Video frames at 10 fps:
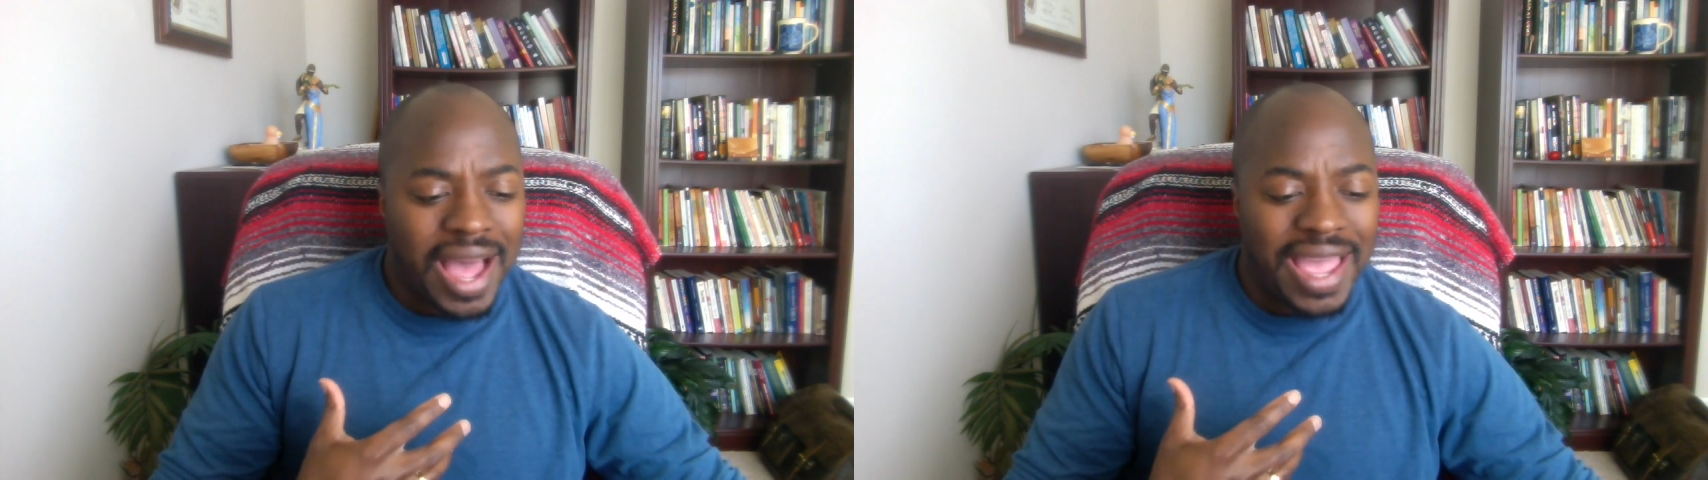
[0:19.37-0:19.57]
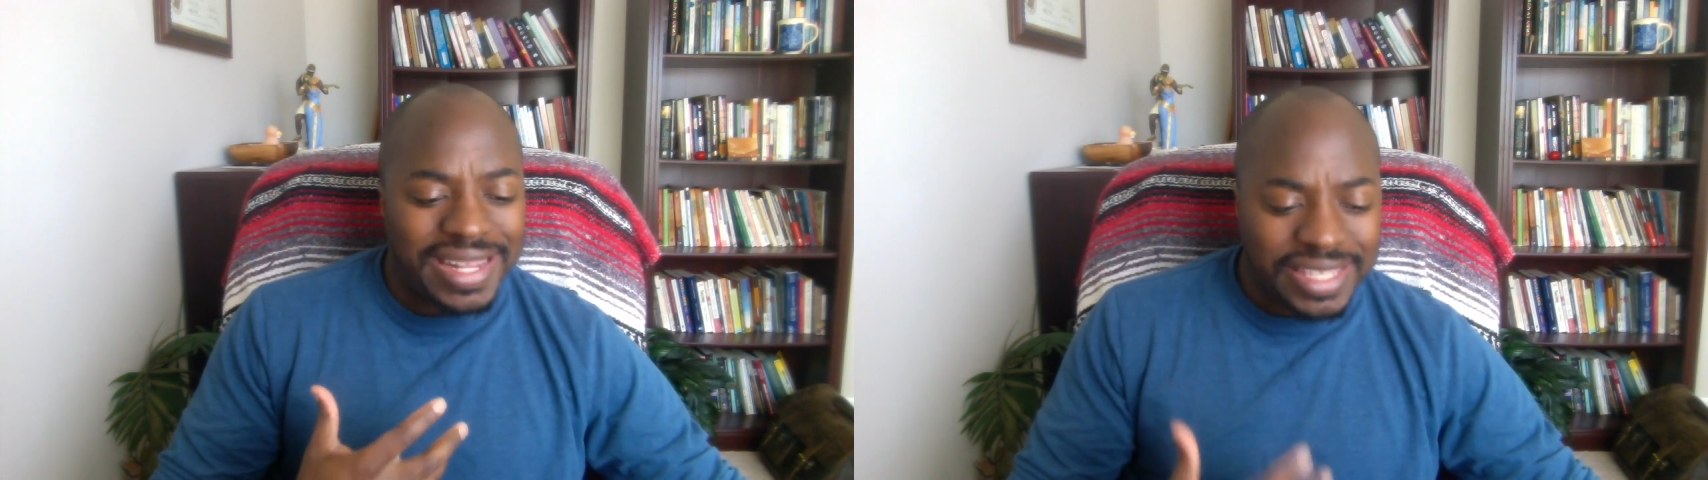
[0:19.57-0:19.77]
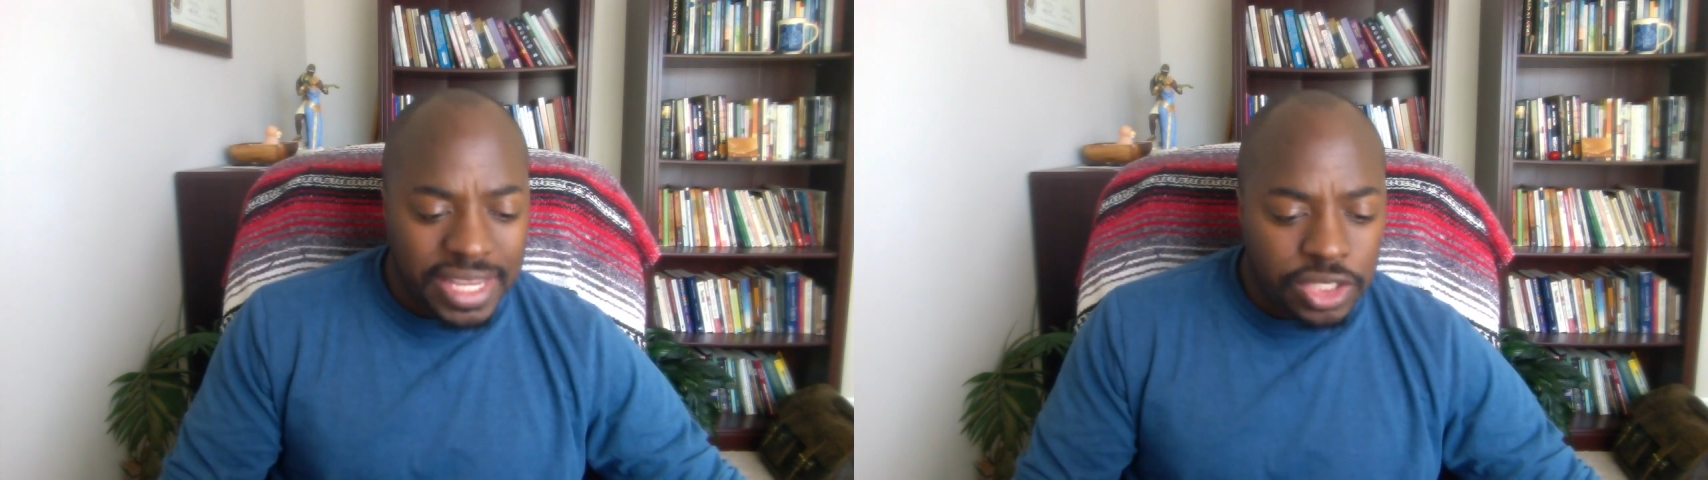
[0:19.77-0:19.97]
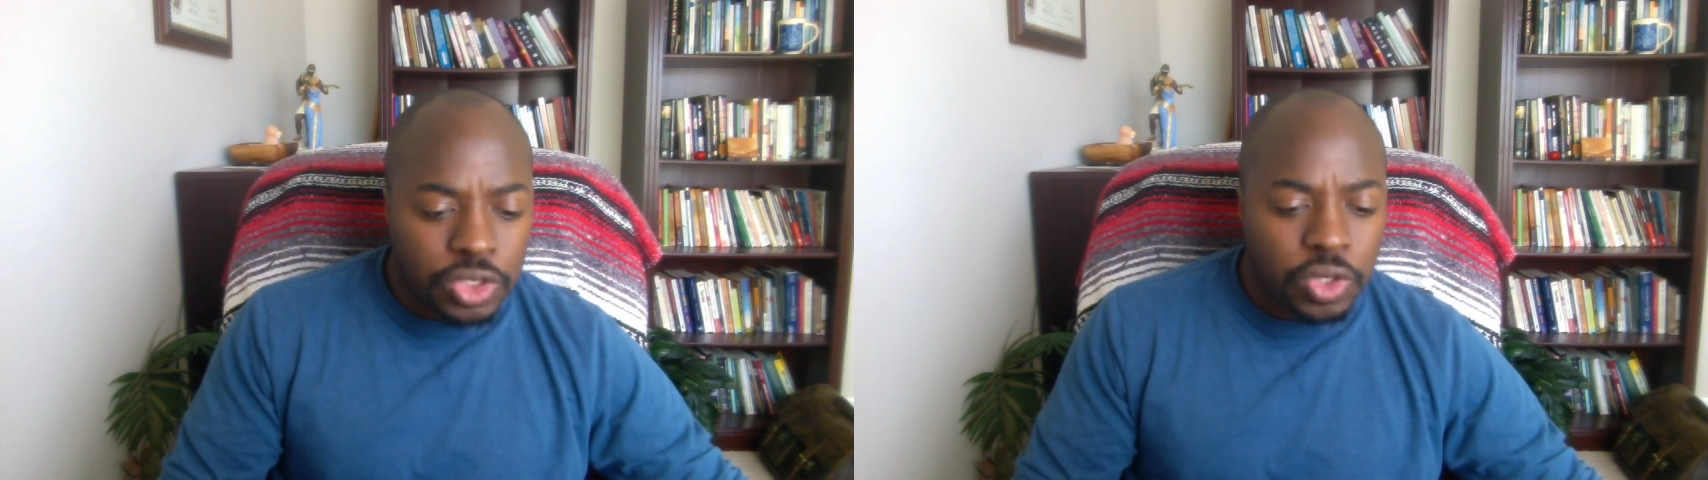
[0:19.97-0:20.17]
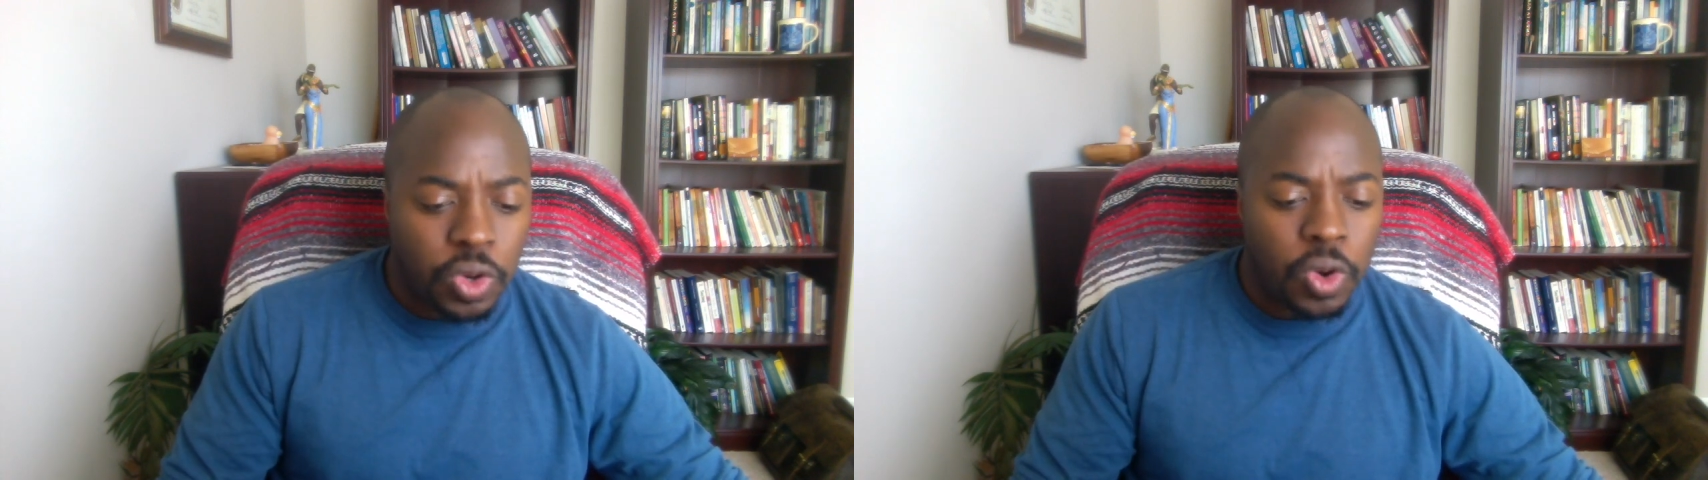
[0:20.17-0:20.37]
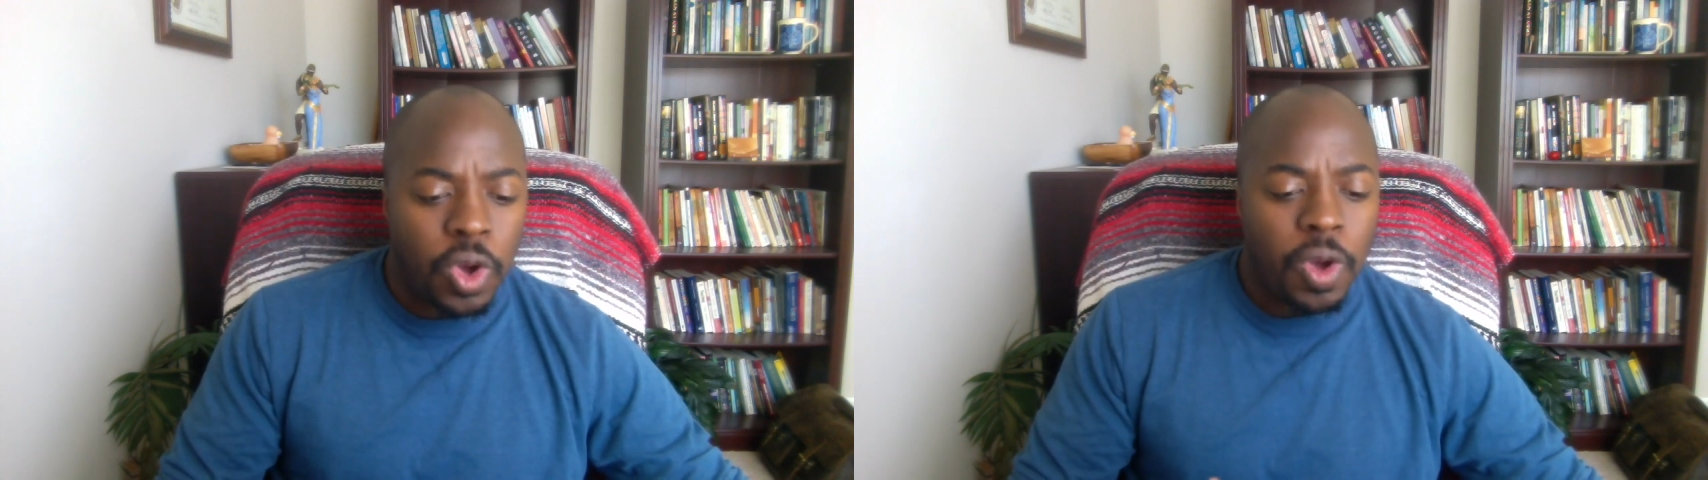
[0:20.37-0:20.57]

intentional,